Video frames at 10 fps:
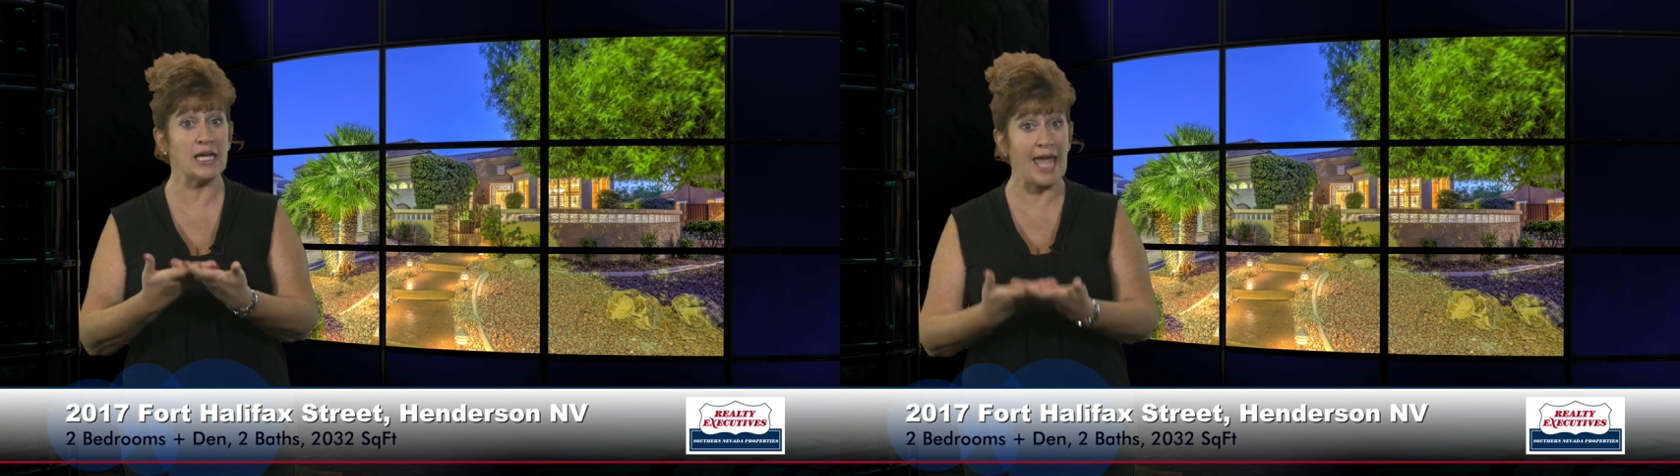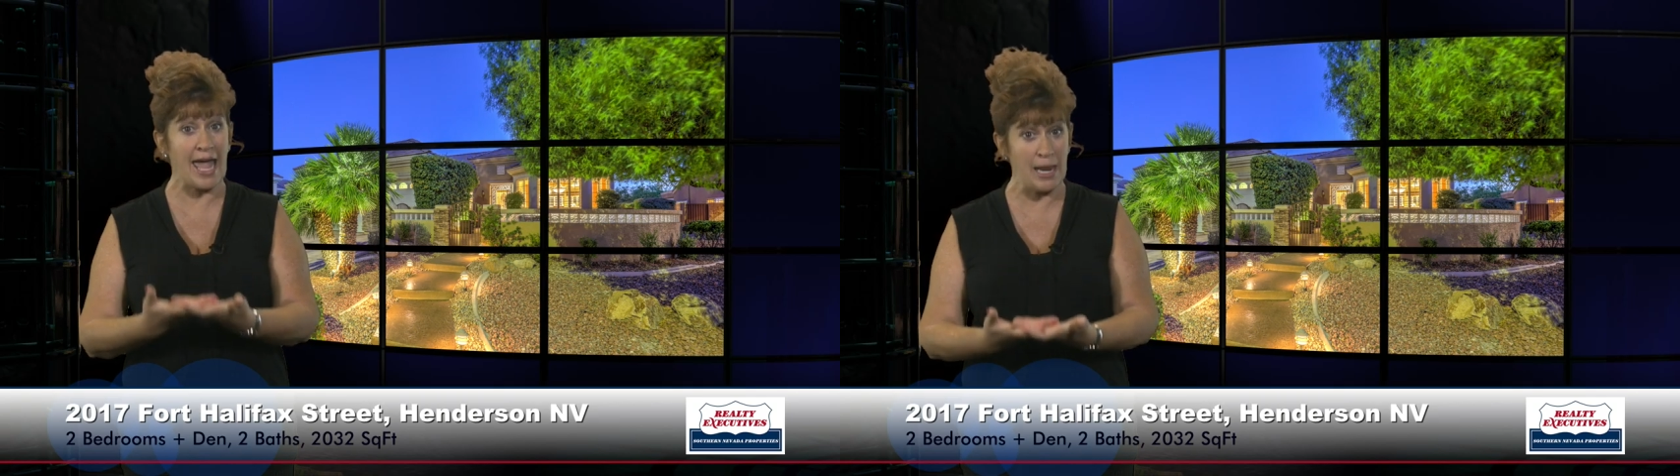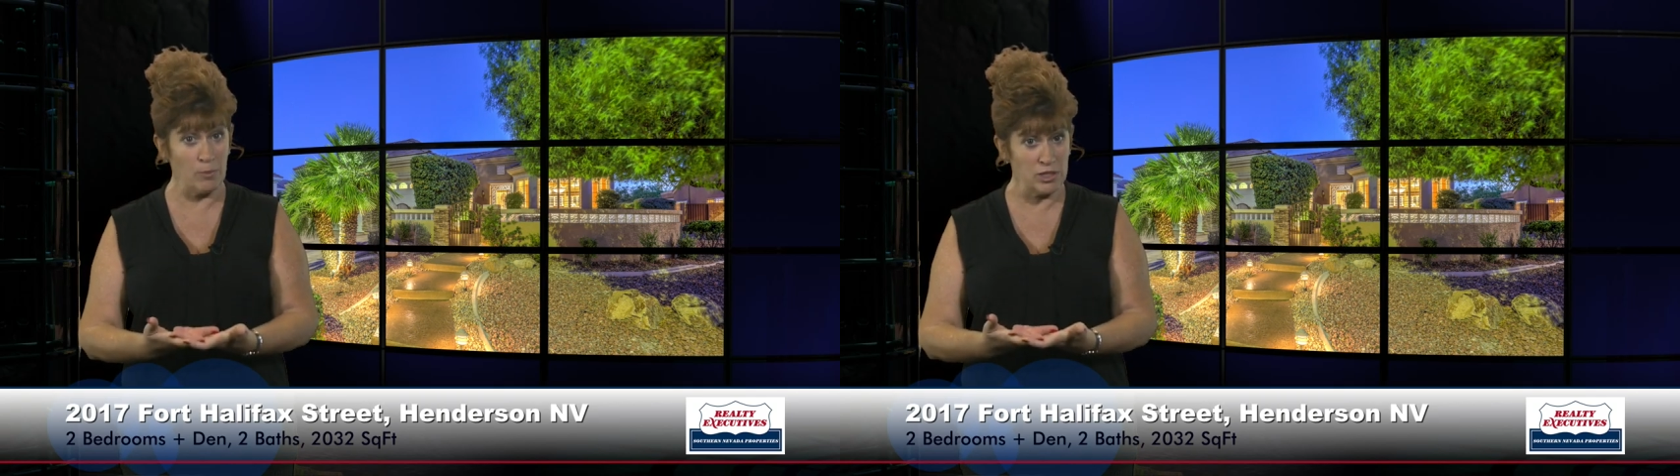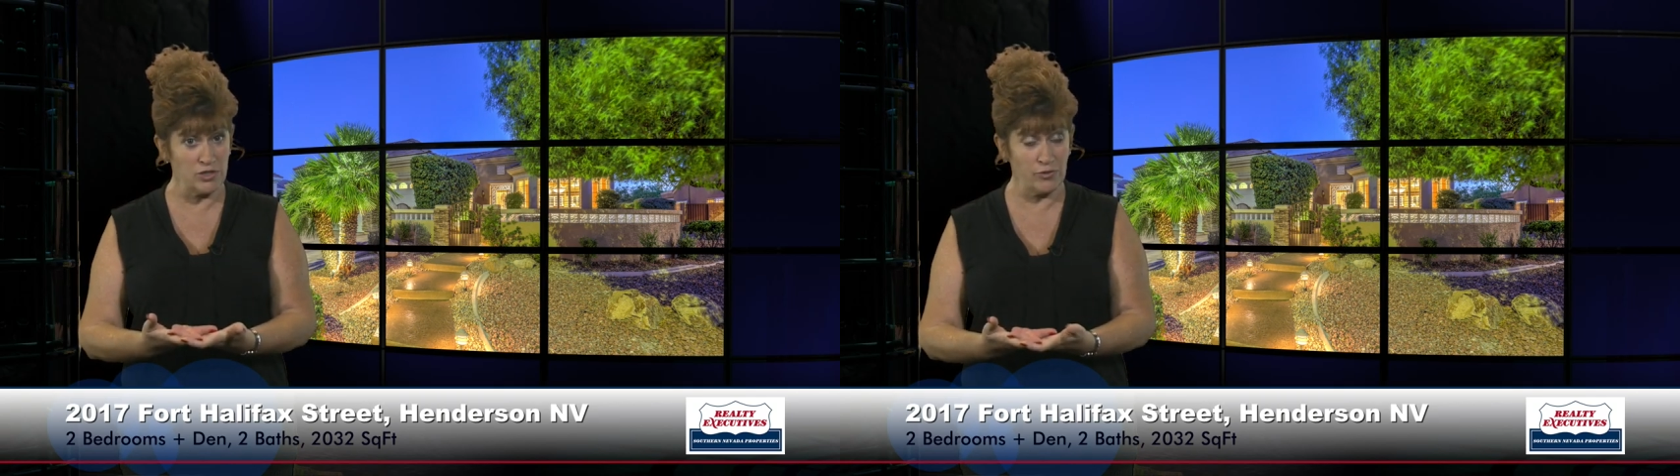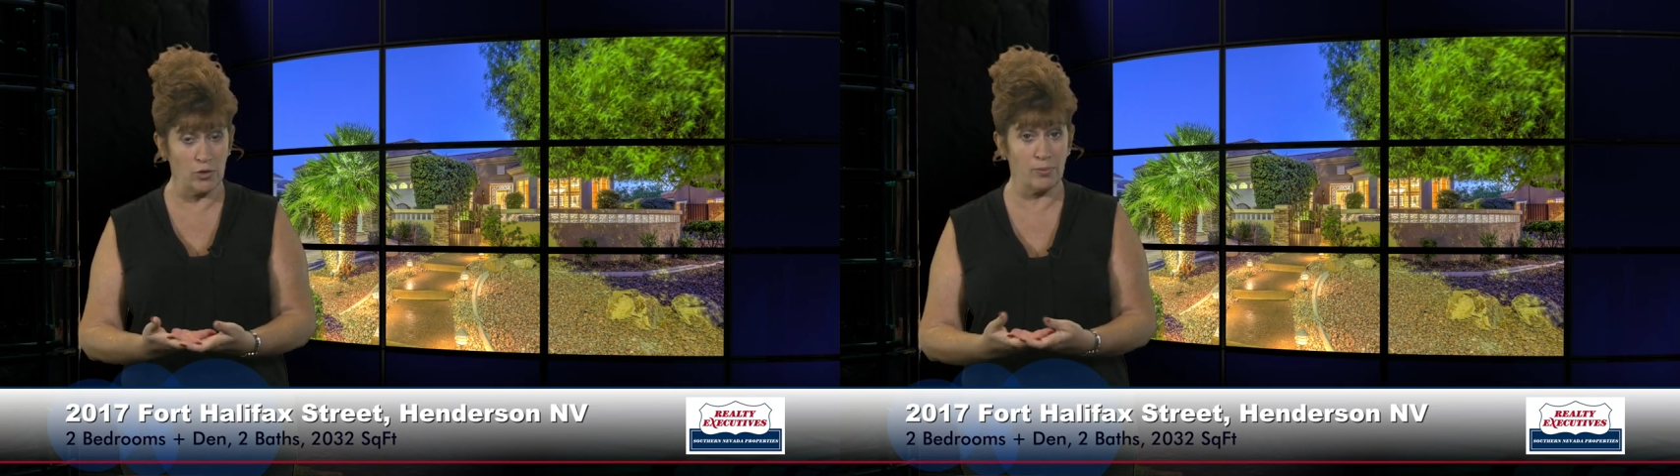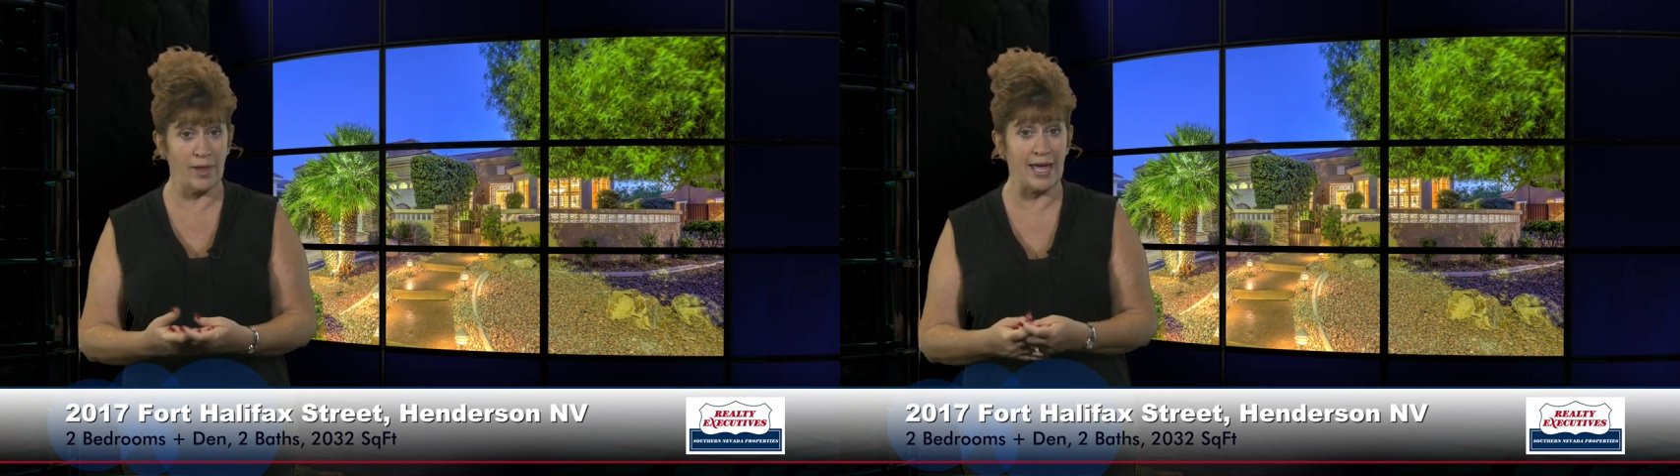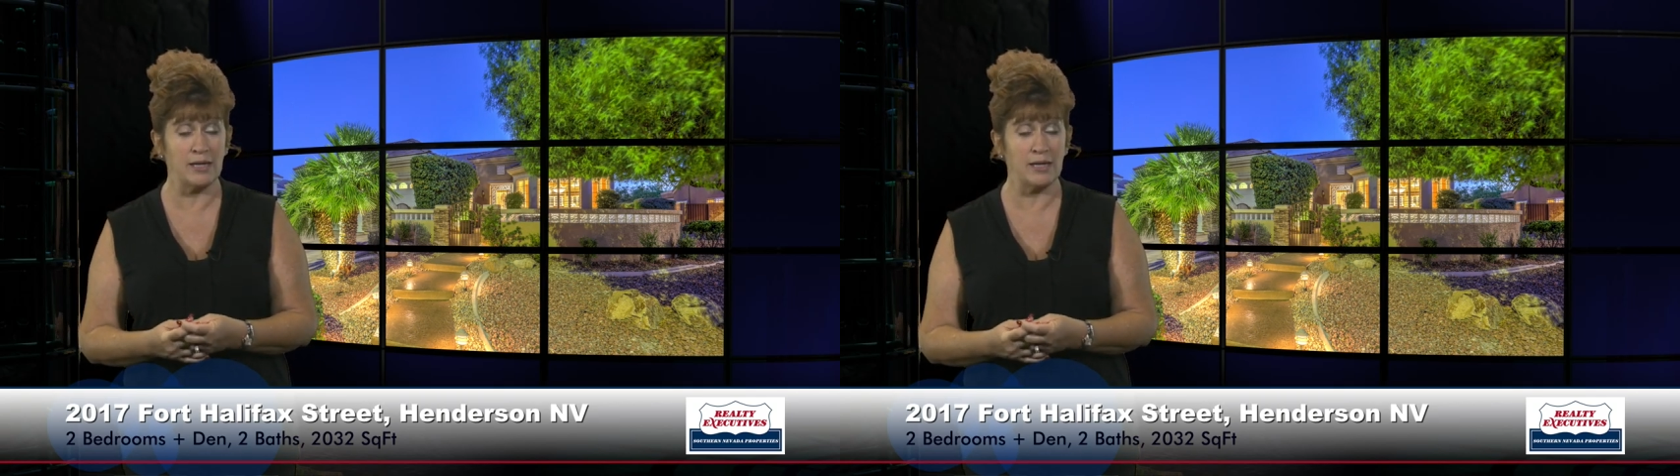Cambridge floor plan,